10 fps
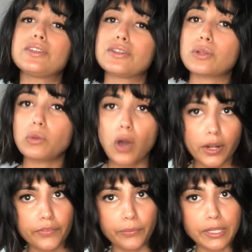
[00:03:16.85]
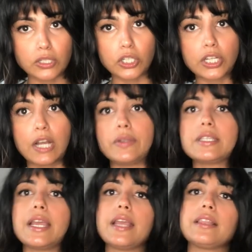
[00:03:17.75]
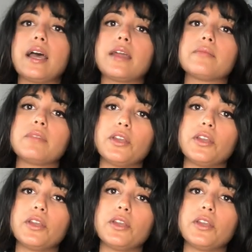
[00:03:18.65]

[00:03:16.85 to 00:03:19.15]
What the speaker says: There's a lot of research now saying that,